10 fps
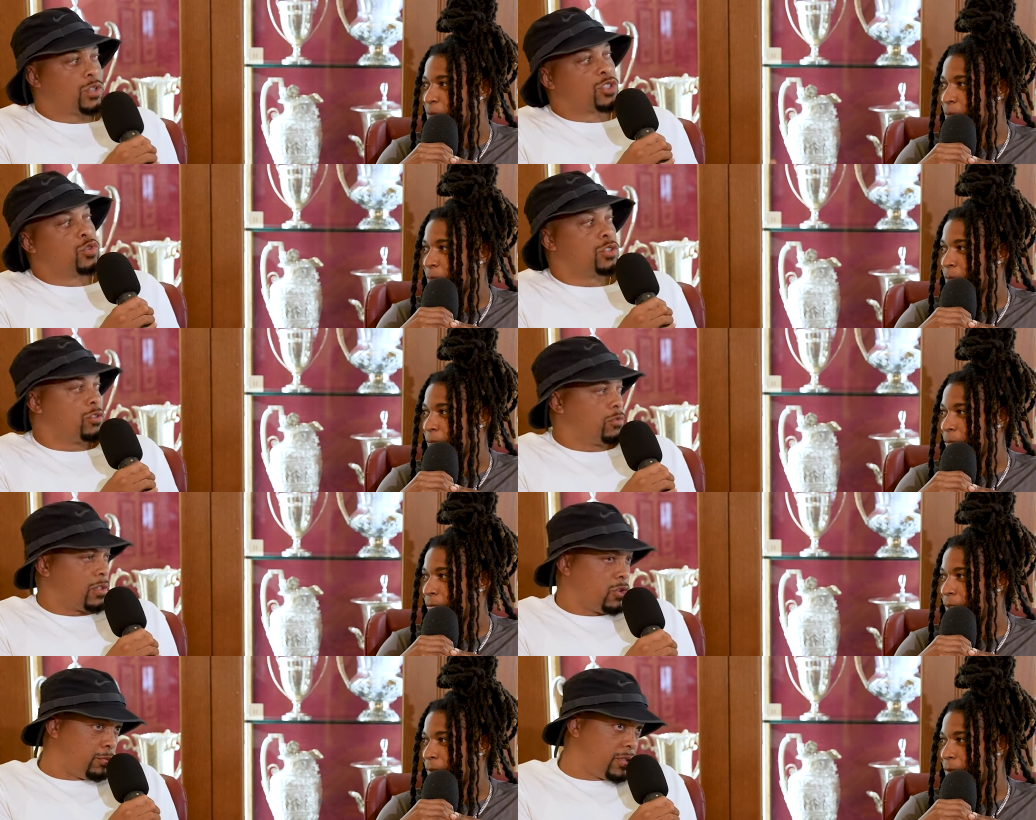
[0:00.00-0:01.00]
Speaker 1: What school do you
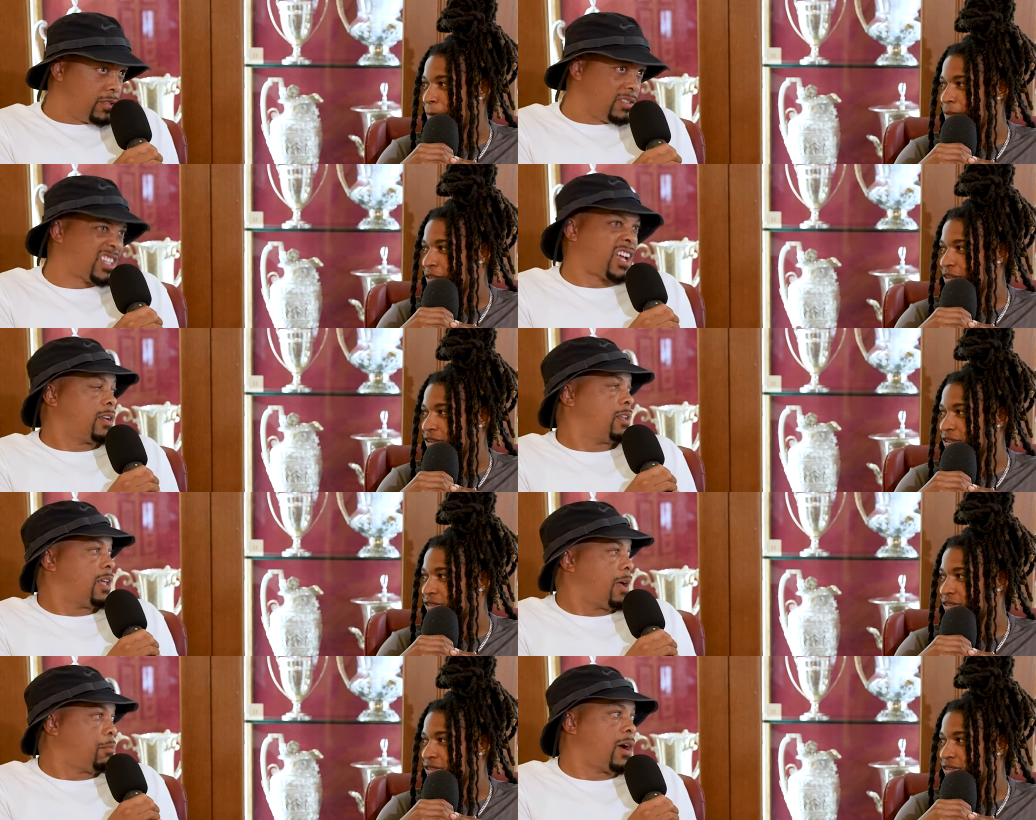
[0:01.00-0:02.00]
think would be second in
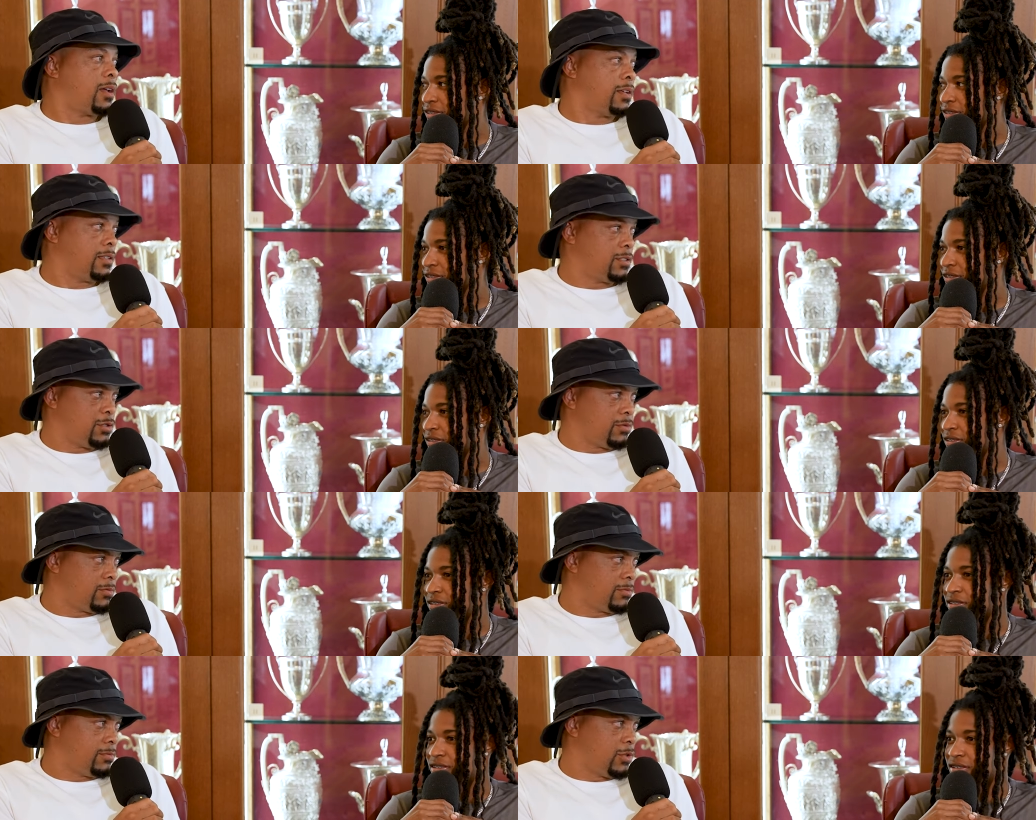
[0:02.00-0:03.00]
line behind L S U?
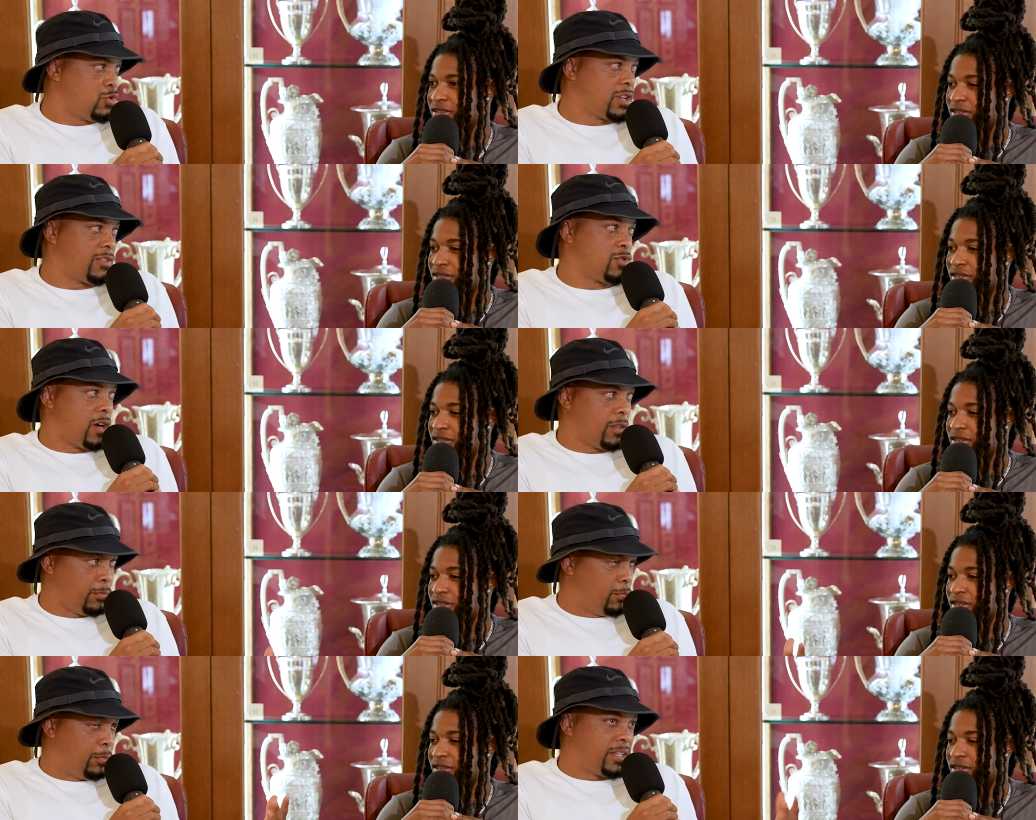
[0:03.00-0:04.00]
Who would give you all the
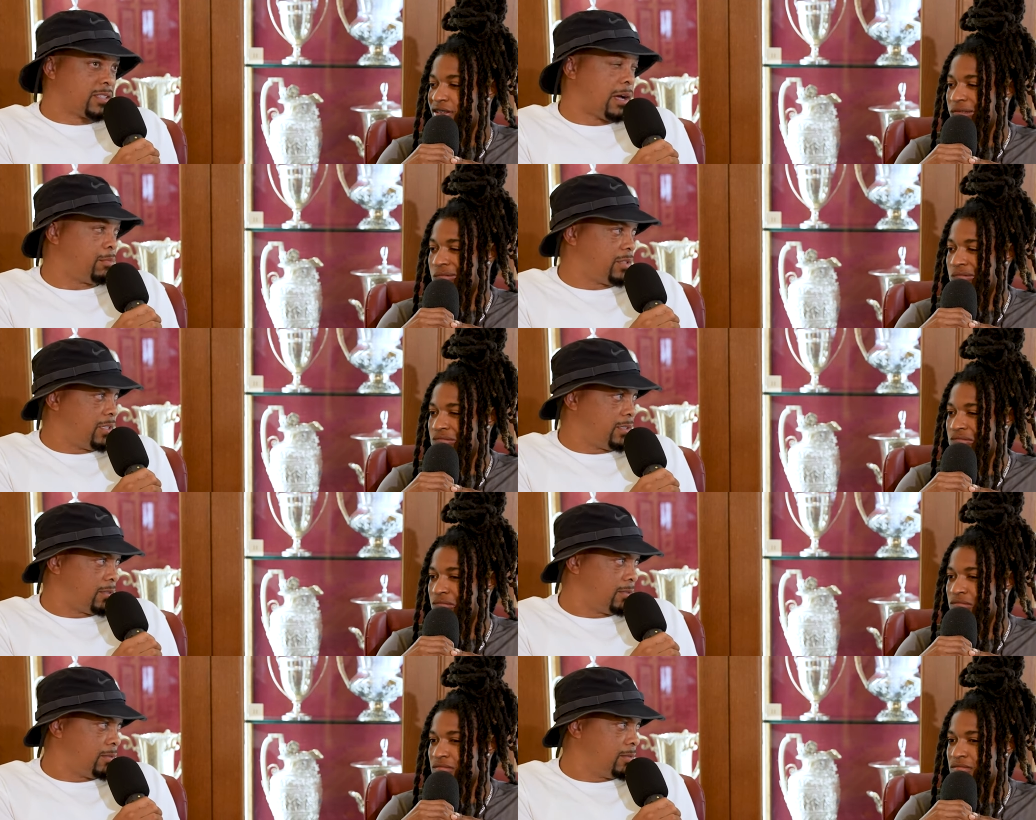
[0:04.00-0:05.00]
biggest
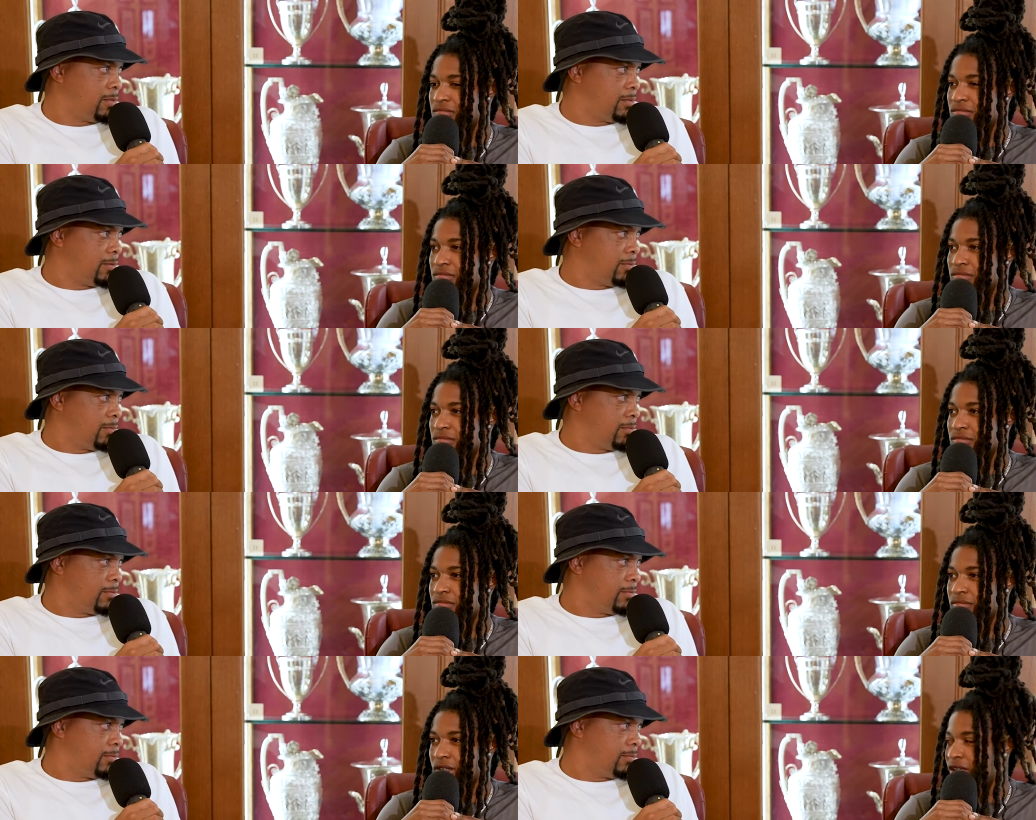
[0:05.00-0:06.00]
competition?
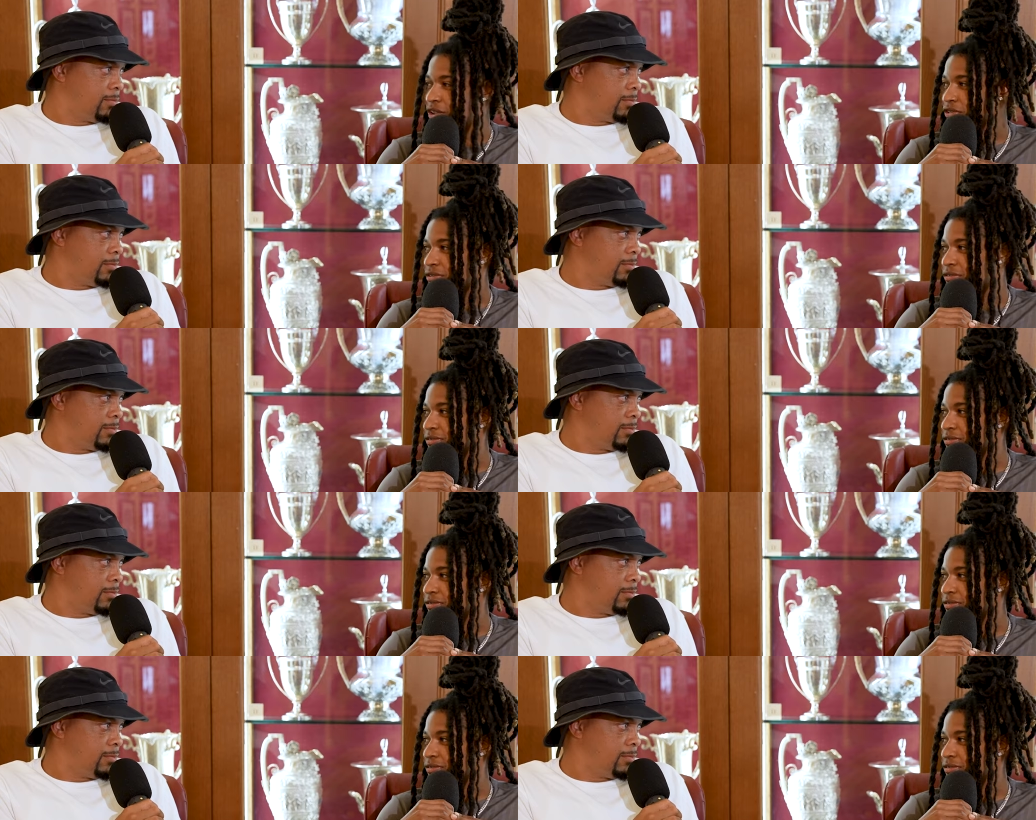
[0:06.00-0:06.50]
Speaker 2: L S U.